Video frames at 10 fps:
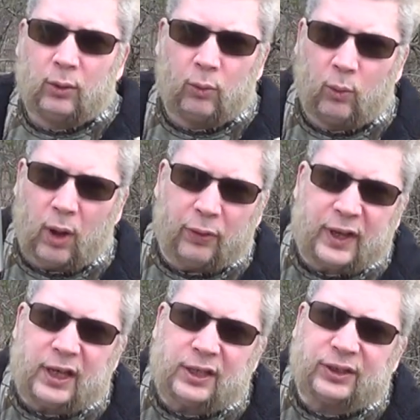while
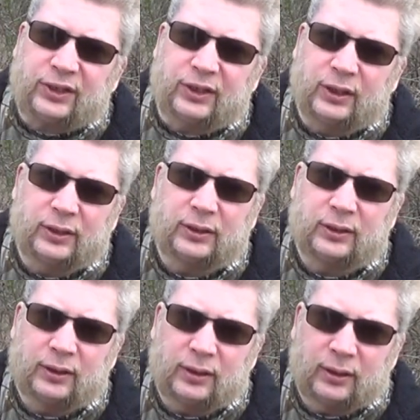these
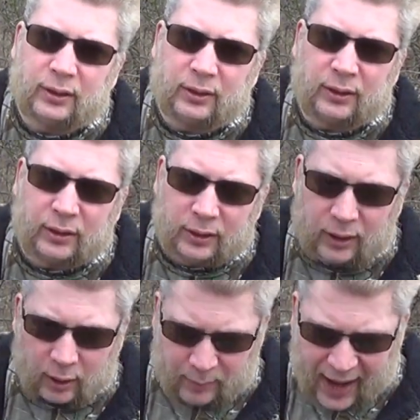
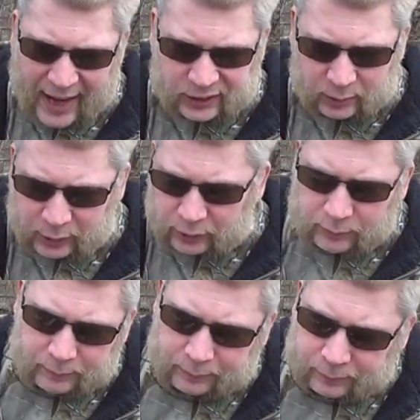are passable,
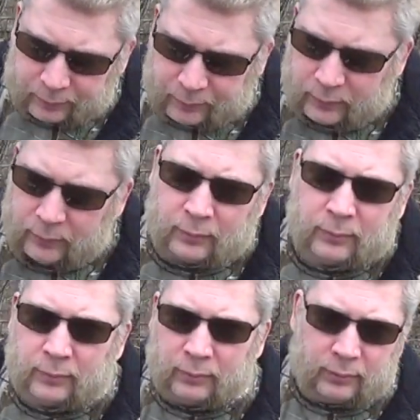
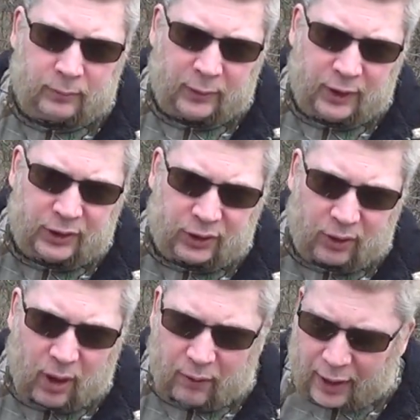these
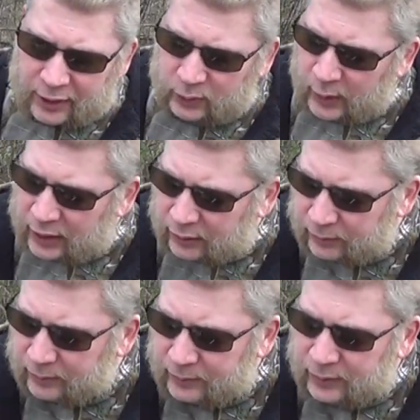are alright as well.
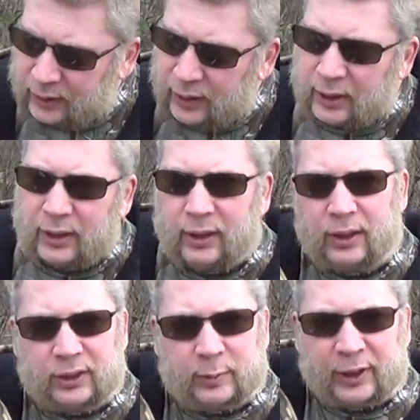
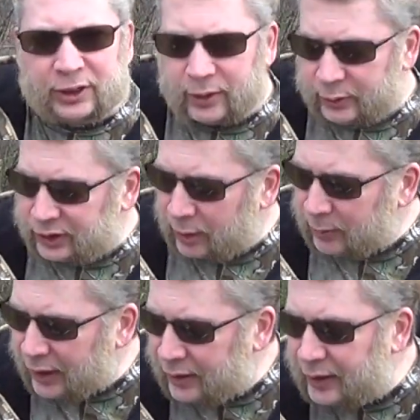Especially with something
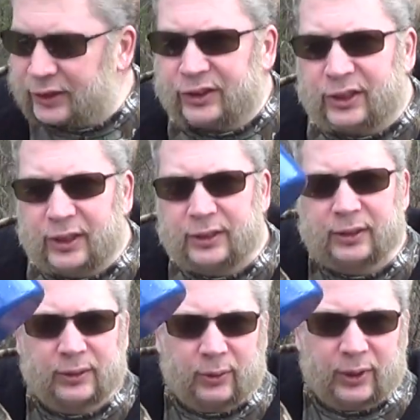like this,
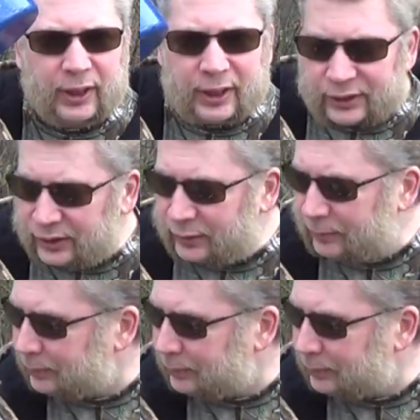or this.